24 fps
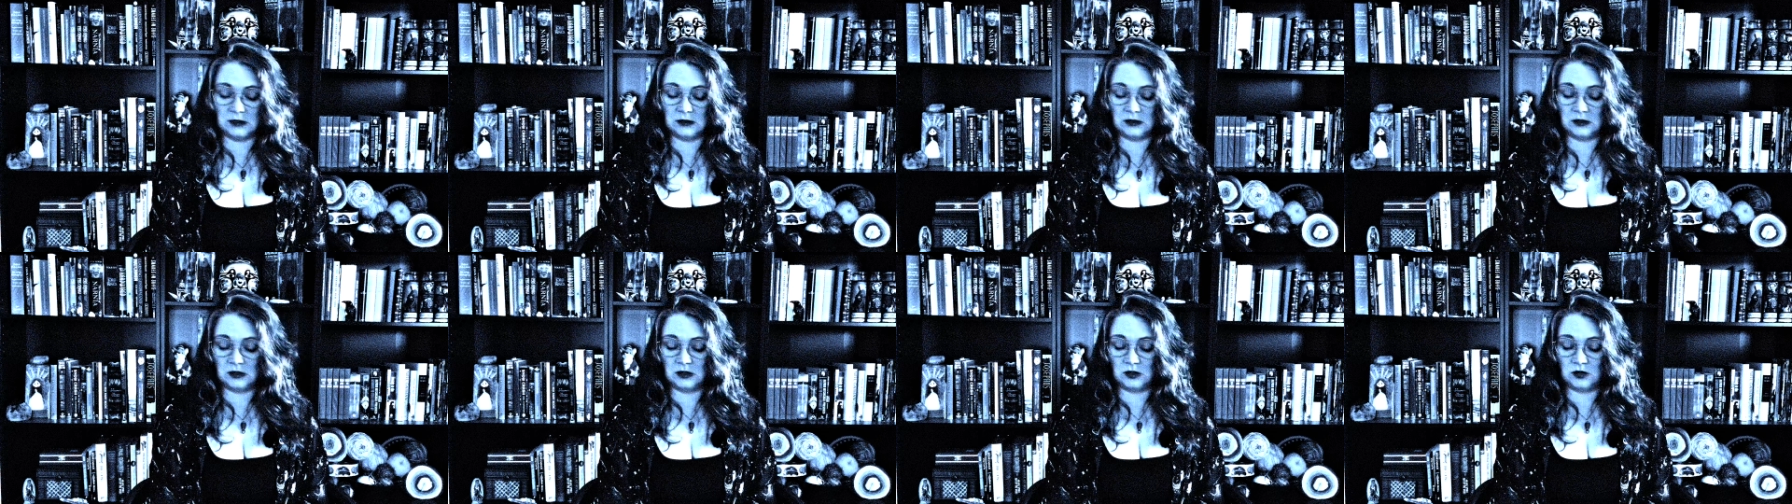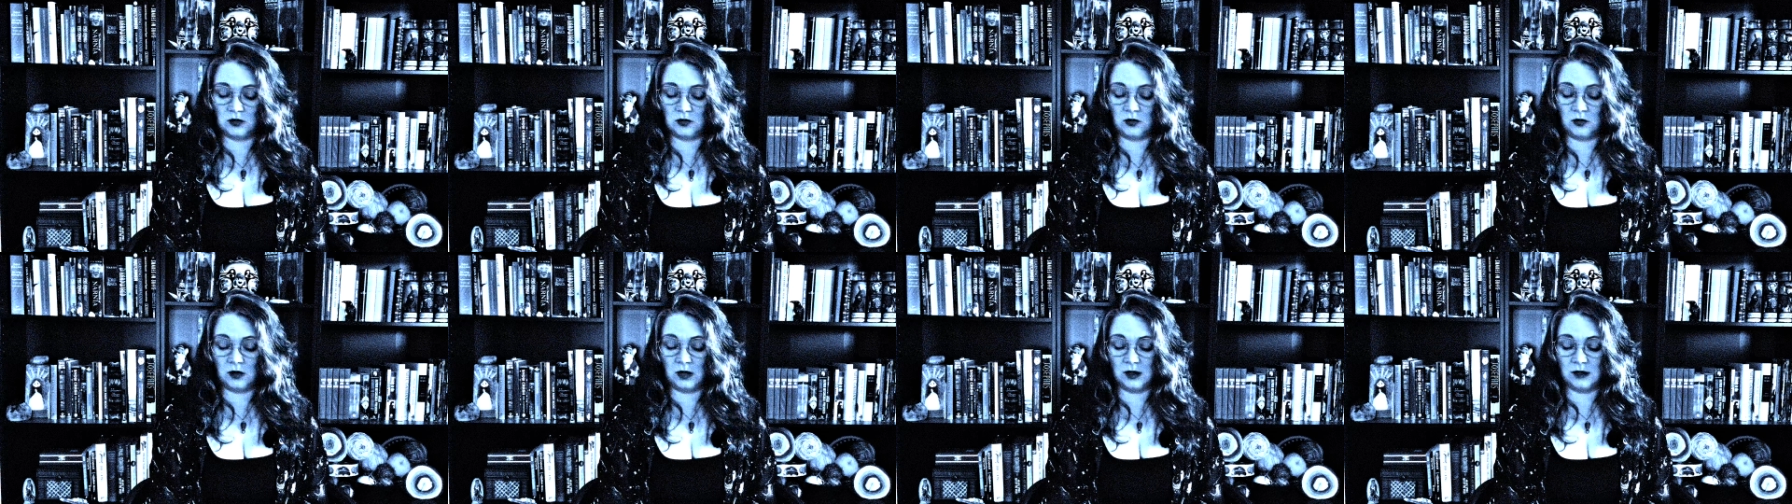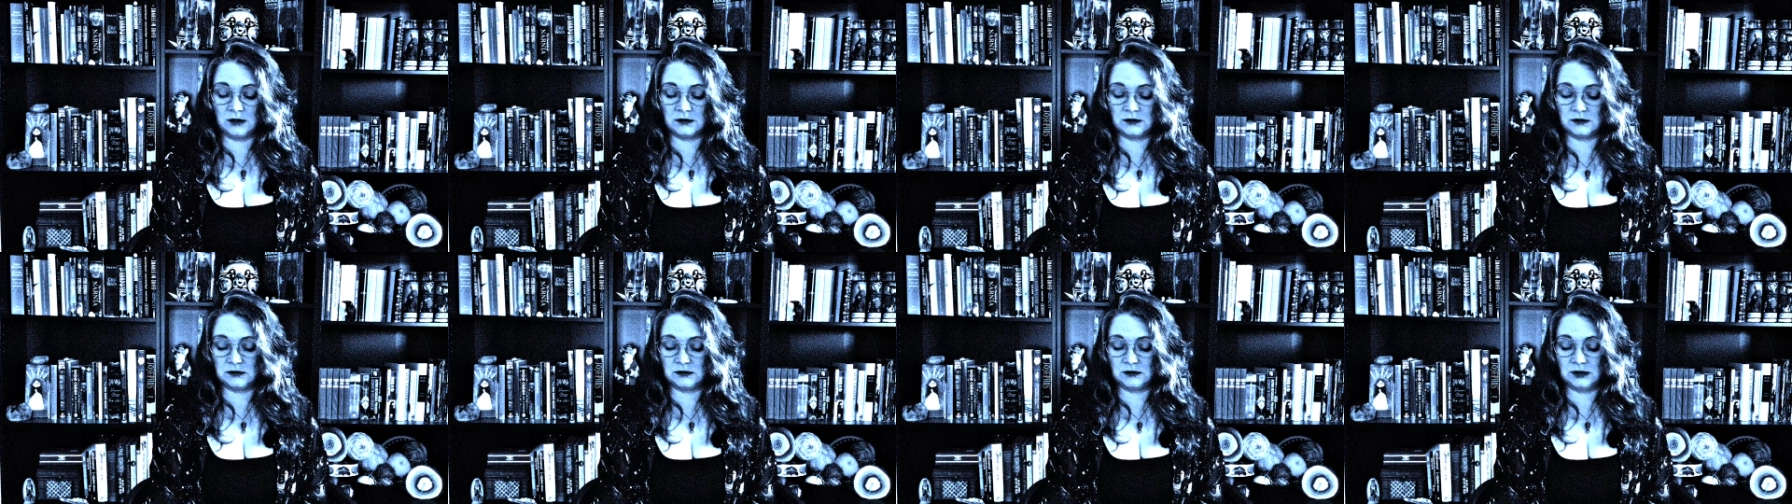that the
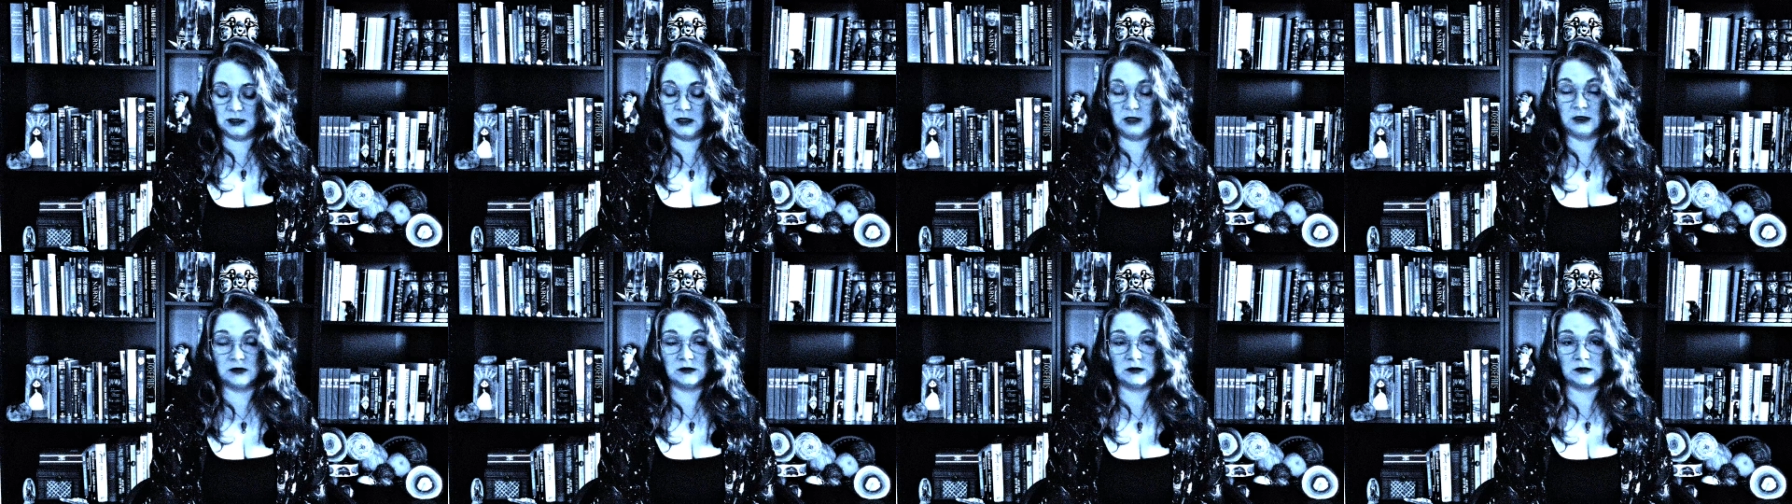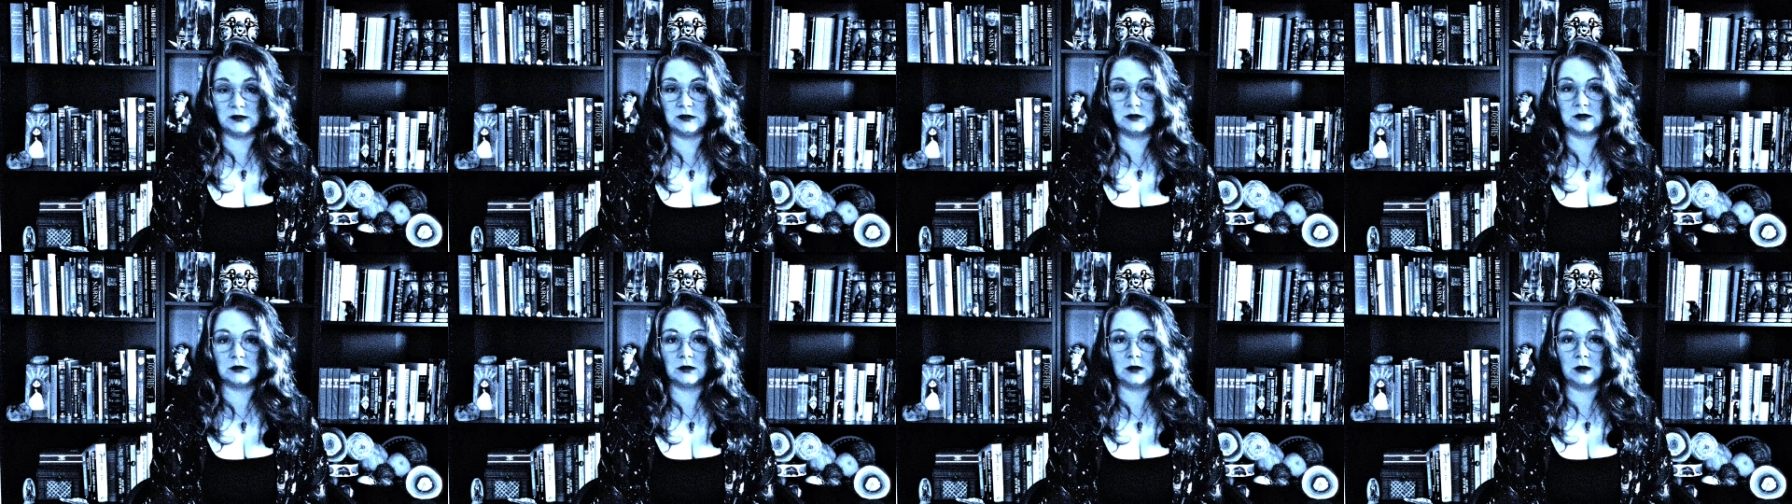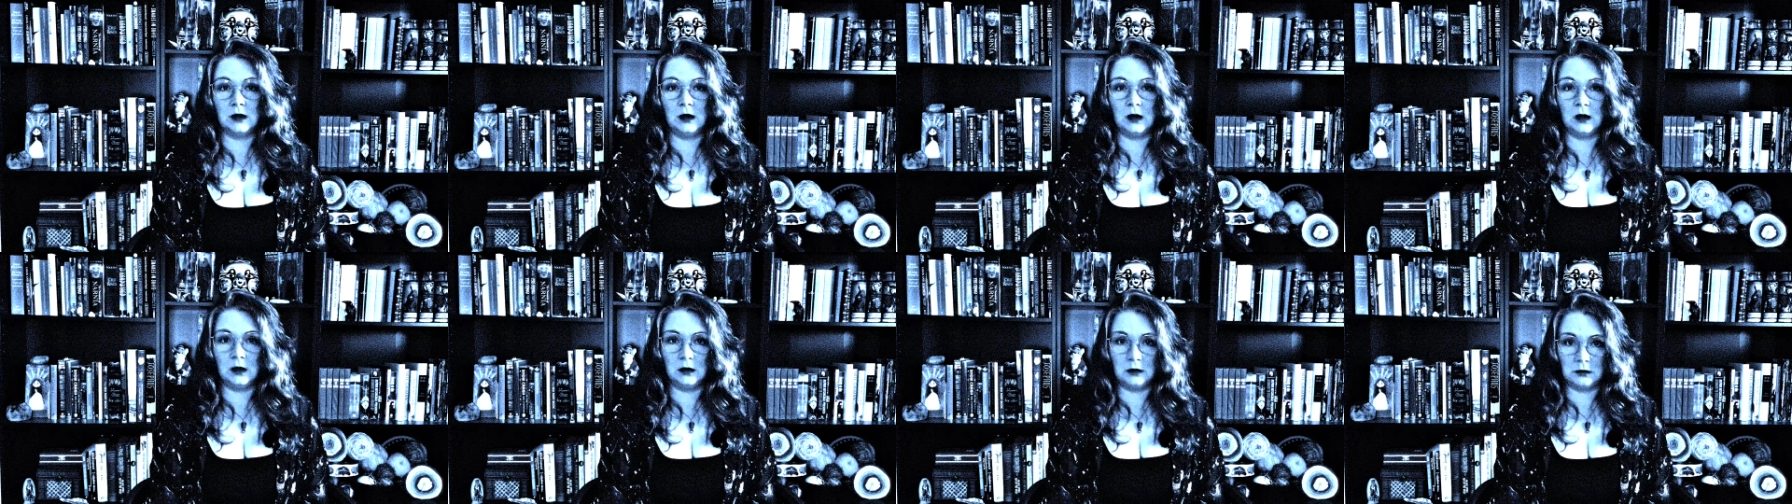cross isn't
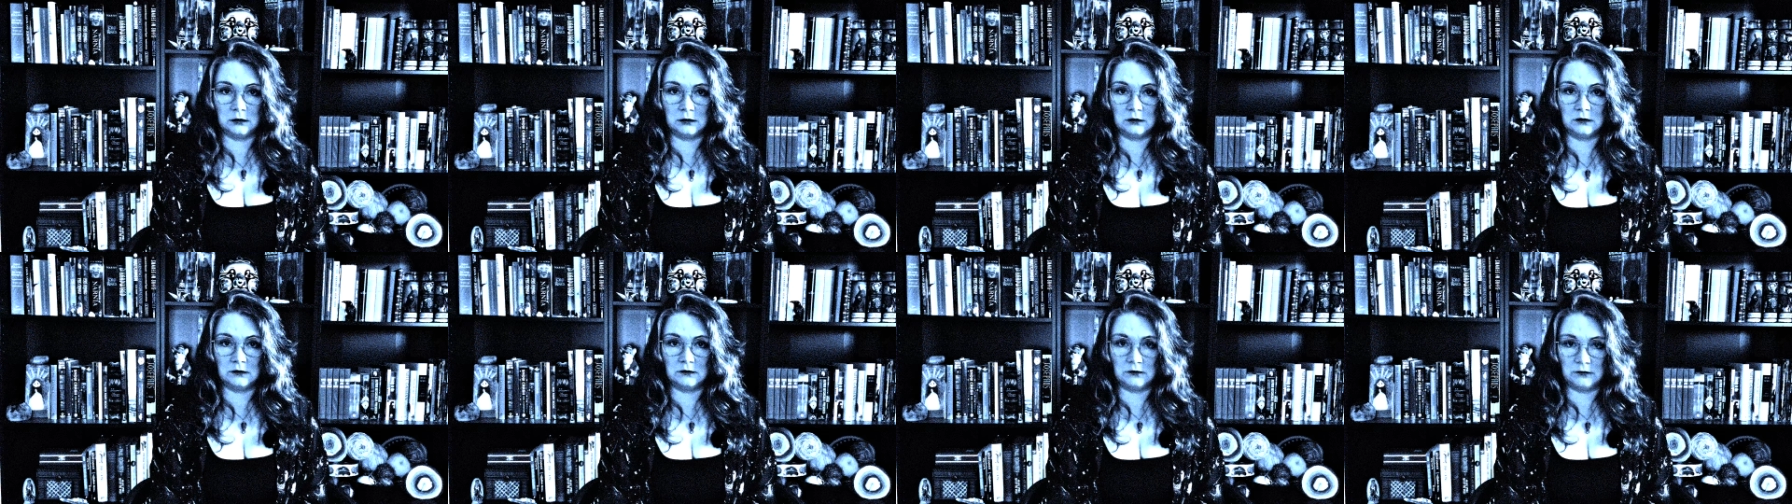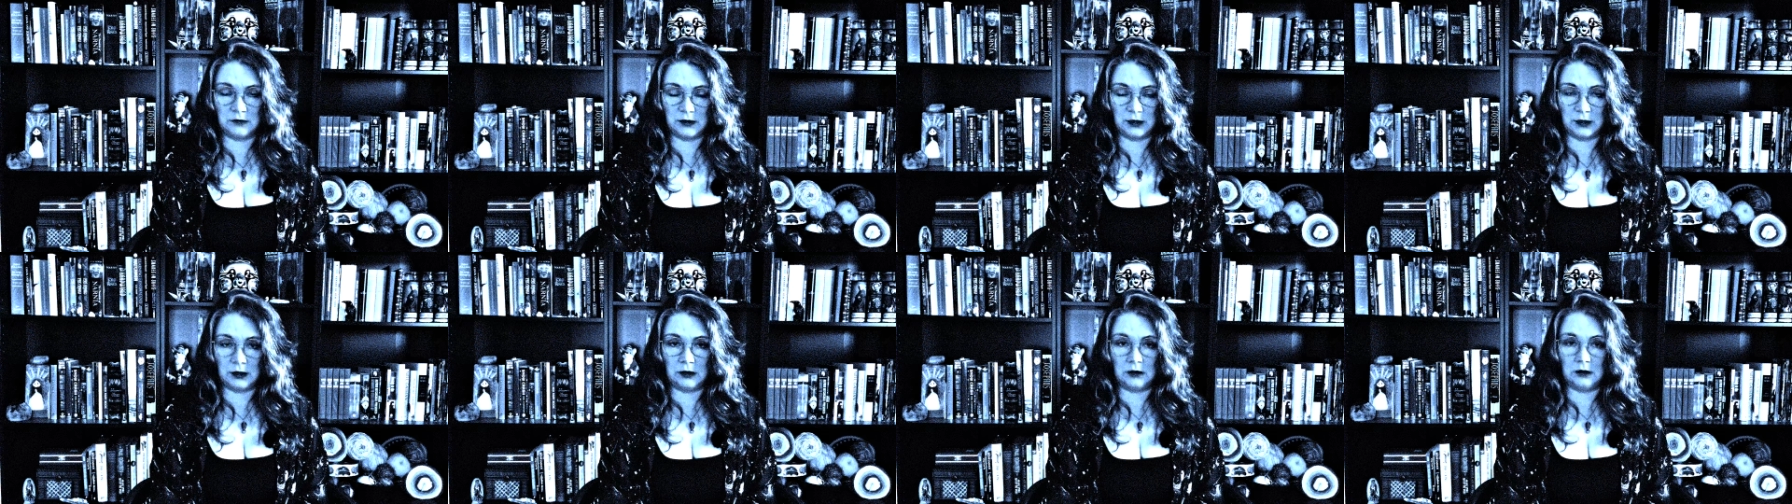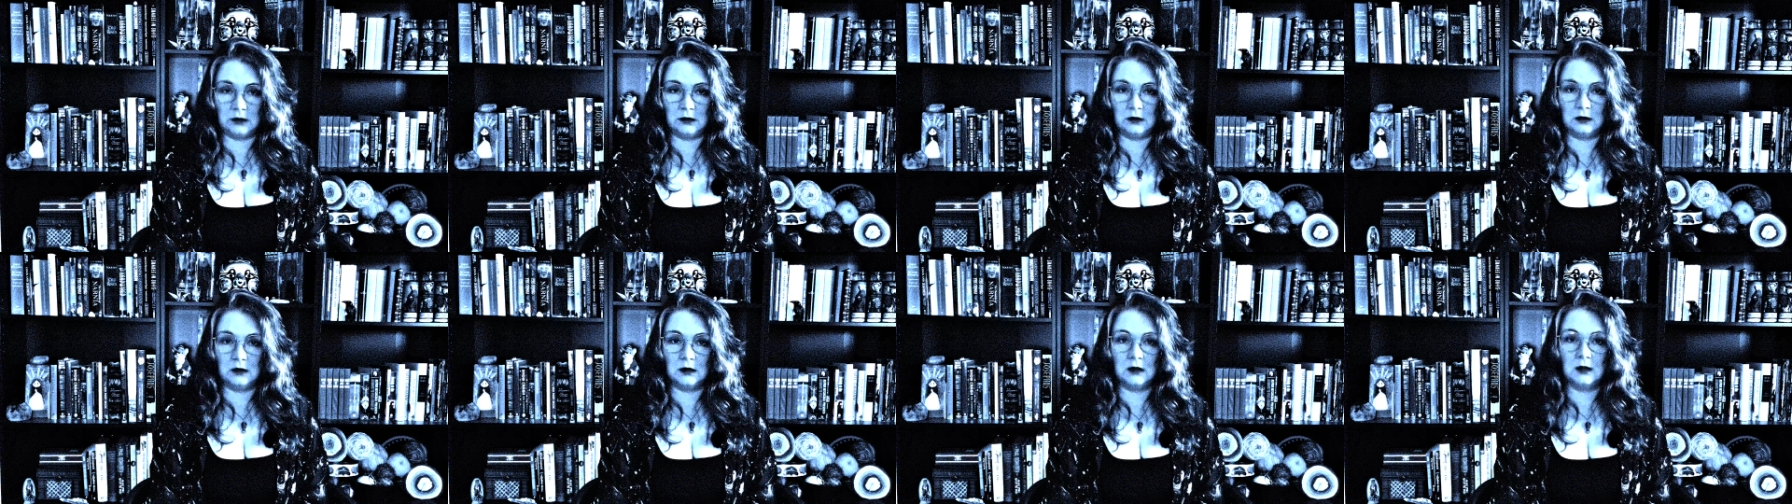on
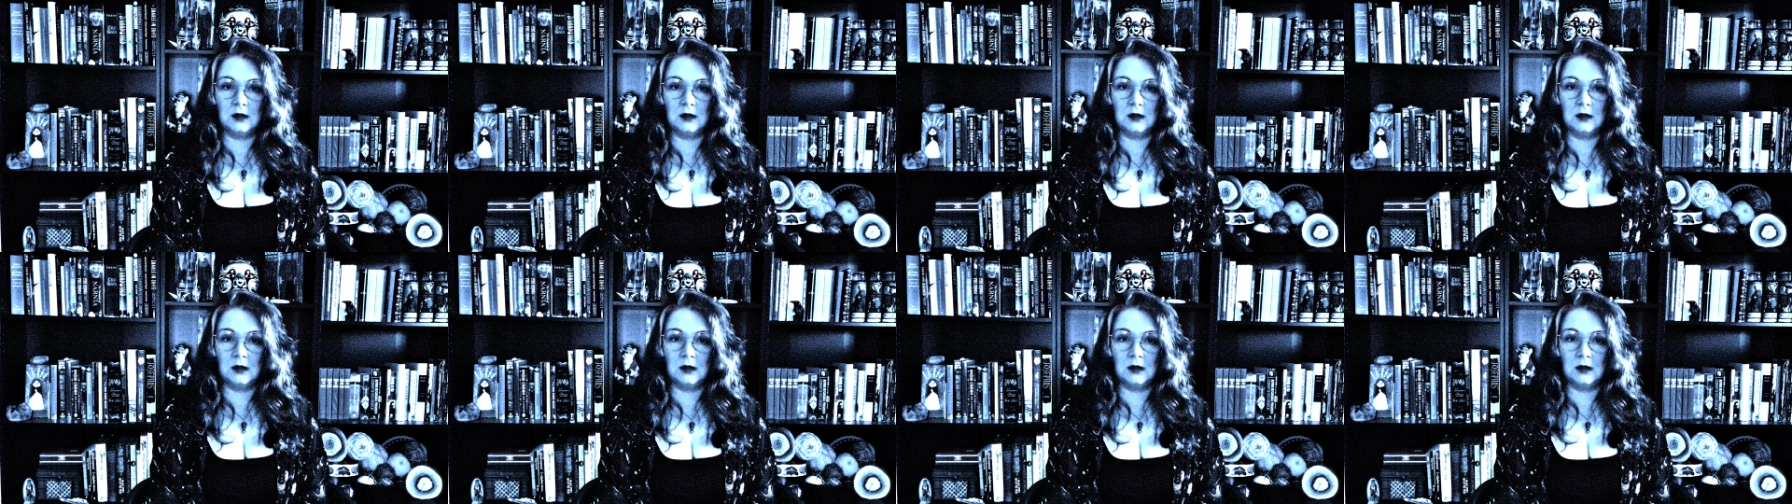fire,